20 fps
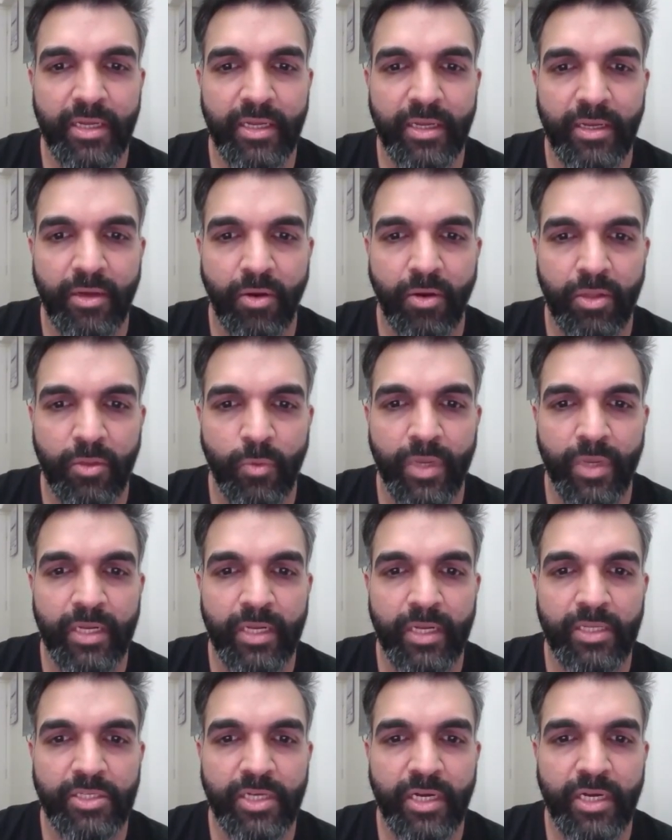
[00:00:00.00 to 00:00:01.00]
on the
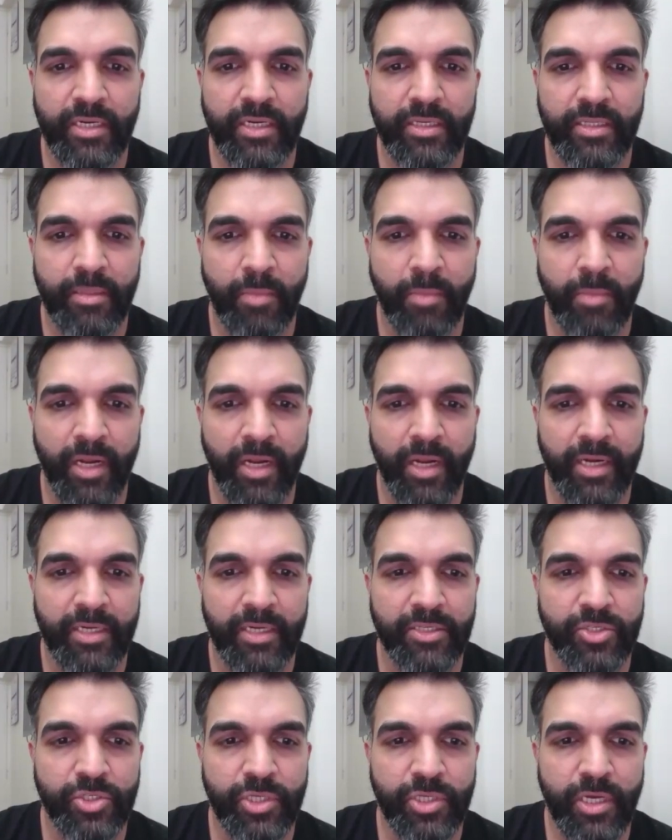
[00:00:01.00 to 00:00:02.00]
weekly chart, the market
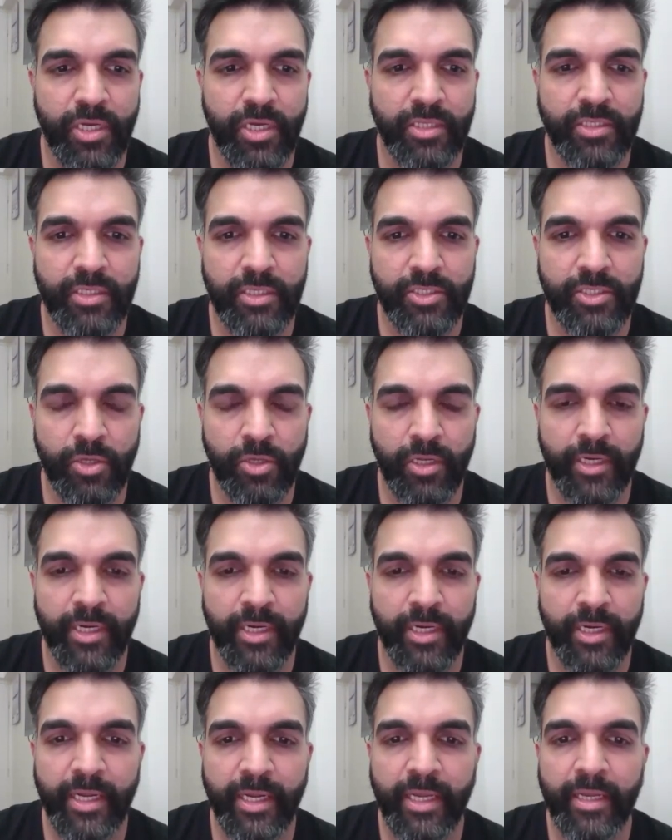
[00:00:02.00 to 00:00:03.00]
is just
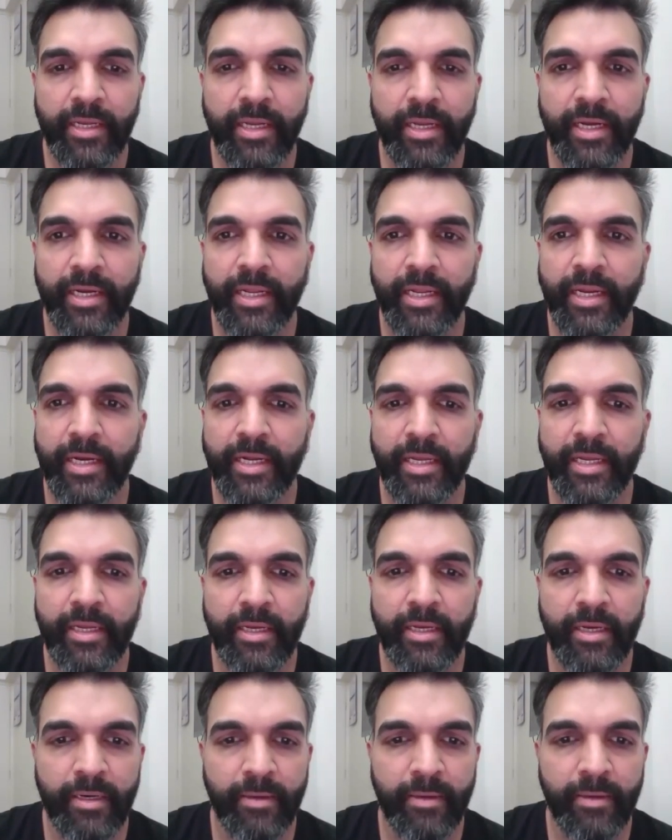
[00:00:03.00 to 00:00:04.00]
consolidating, indicating
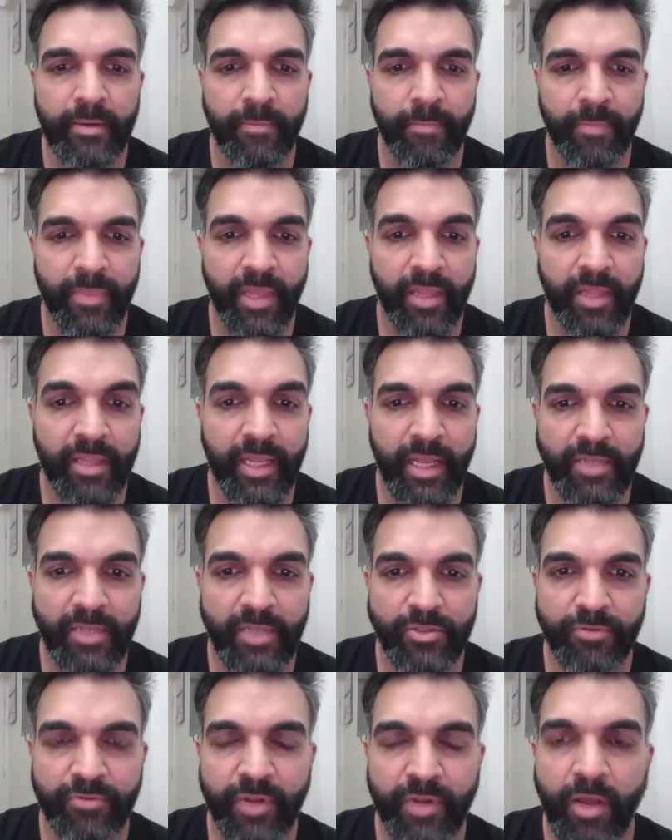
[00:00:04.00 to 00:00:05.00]
nothing as
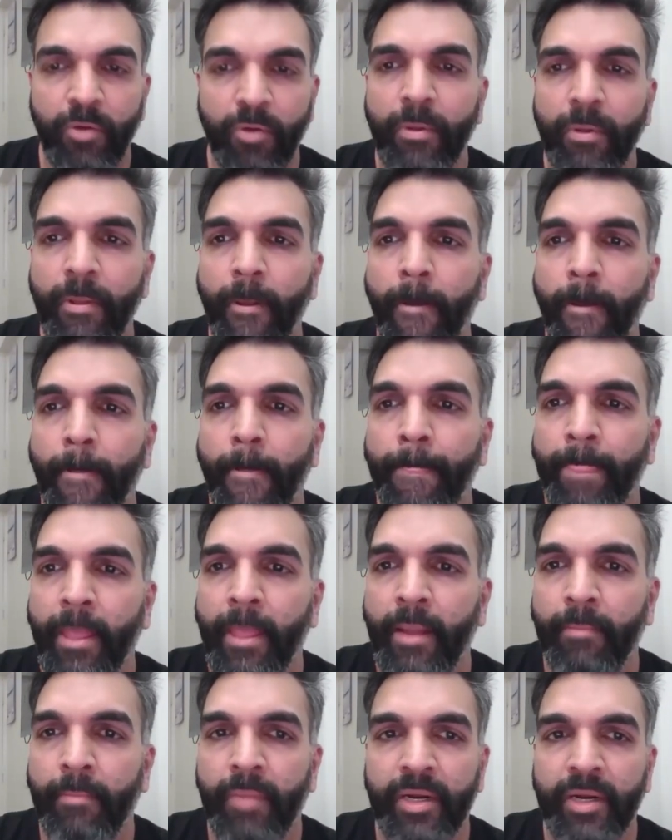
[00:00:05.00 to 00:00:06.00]
of now.
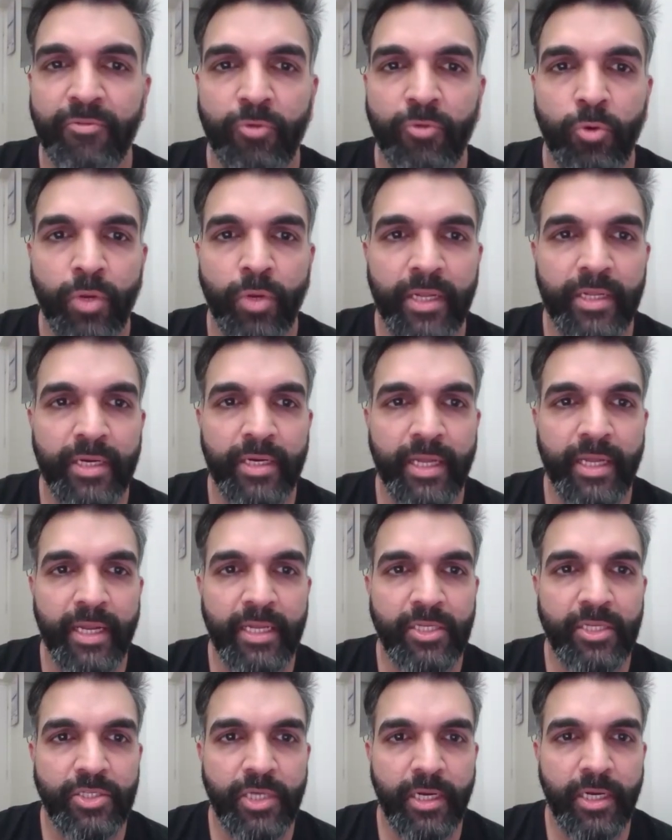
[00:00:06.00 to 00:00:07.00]
But if you look at the
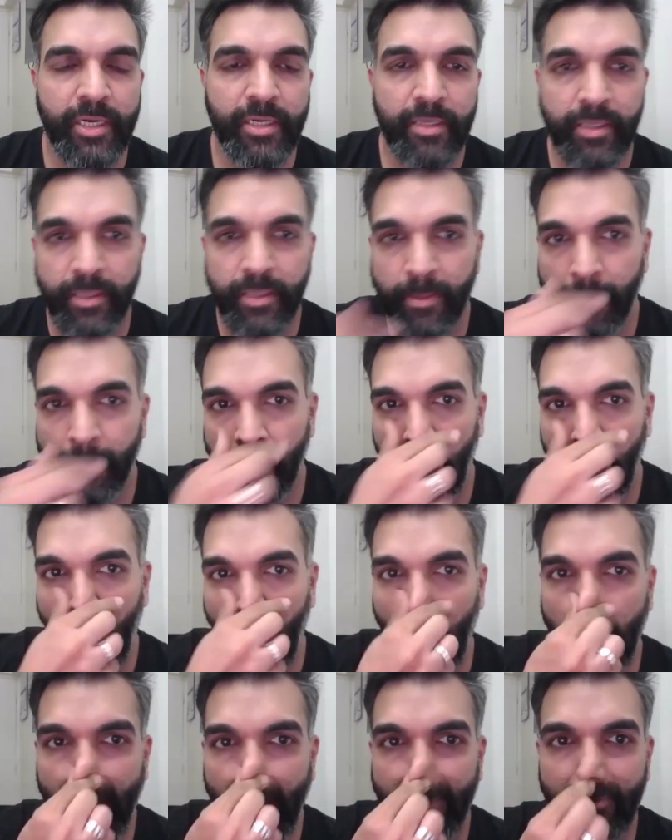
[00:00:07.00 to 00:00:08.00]
daily chart,
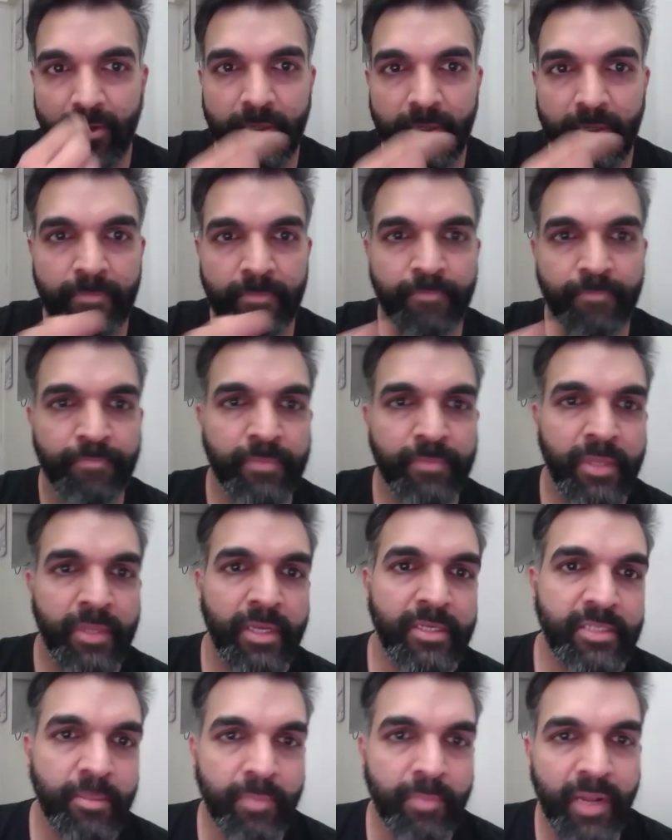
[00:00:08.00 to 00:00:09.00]
we have a
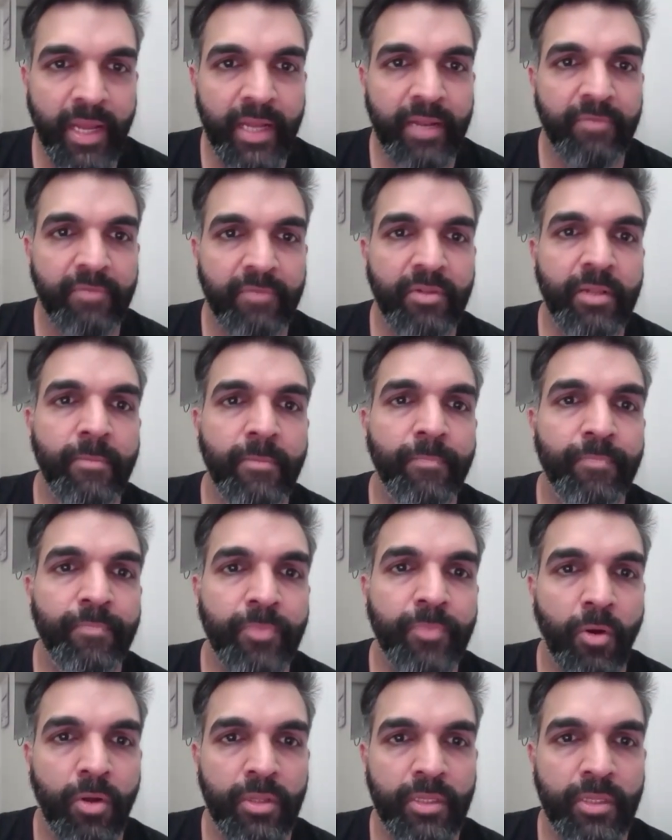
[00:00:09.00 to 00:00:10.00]
supply level
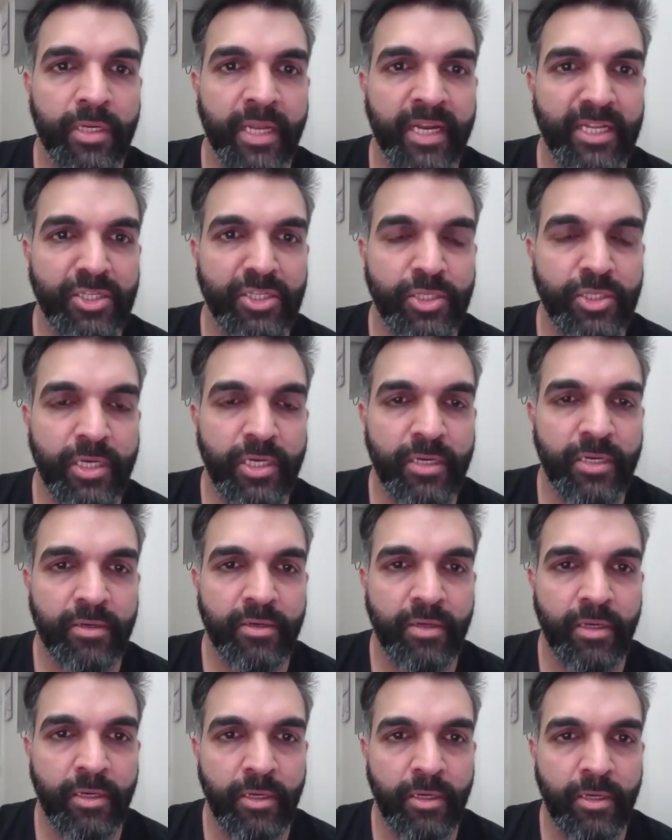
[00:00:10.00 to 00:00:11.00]
on the daily chart
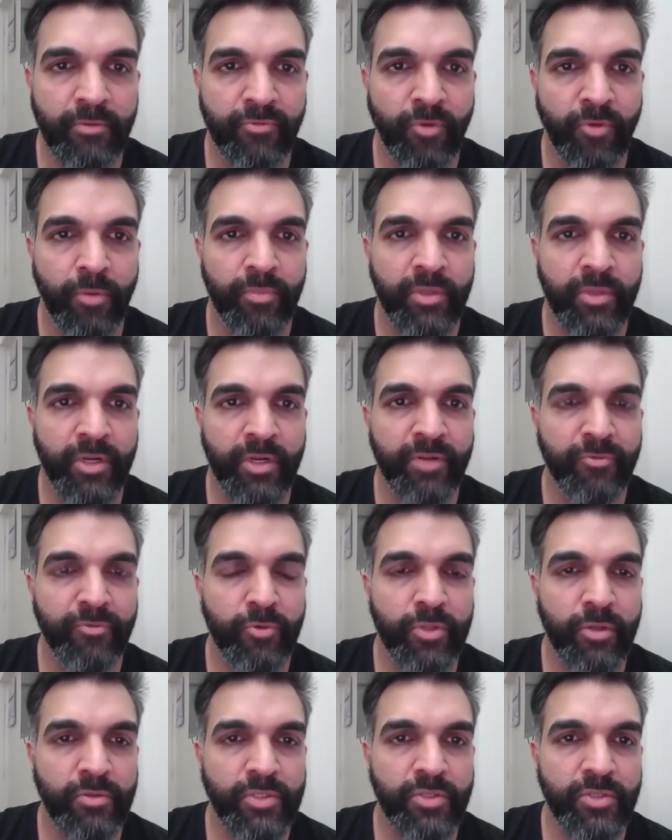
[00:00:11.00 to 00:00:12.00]
from
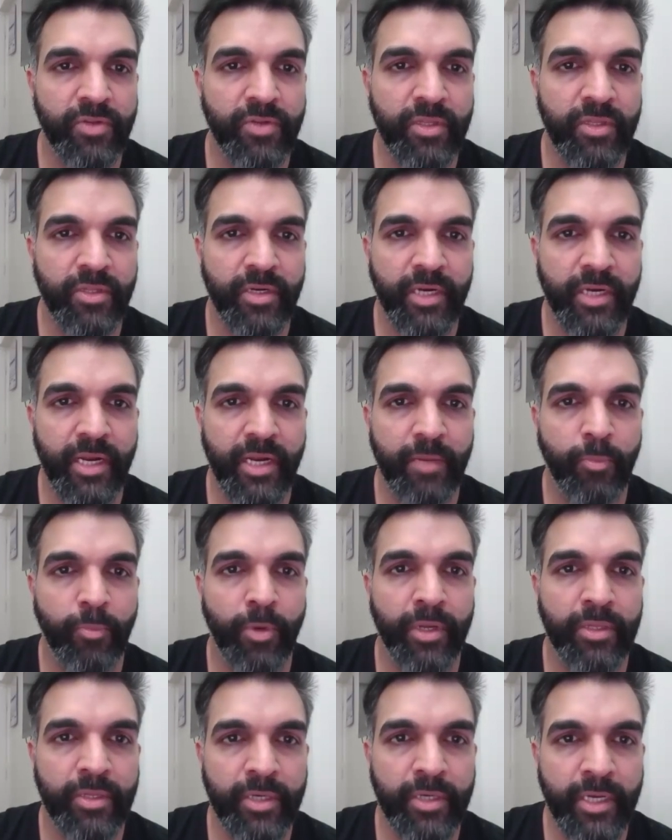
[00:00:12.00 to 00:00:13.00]

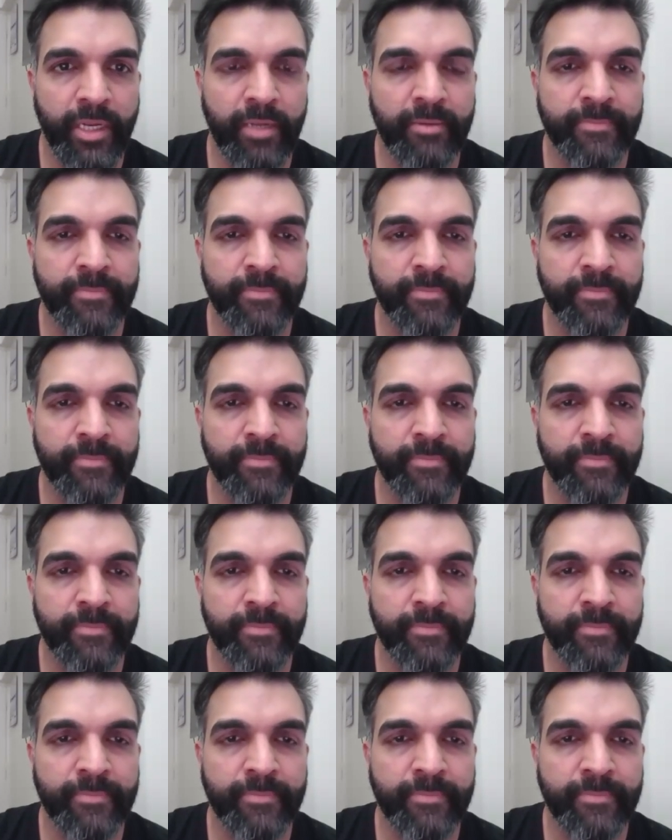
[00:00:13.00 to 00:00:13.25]
34,338.30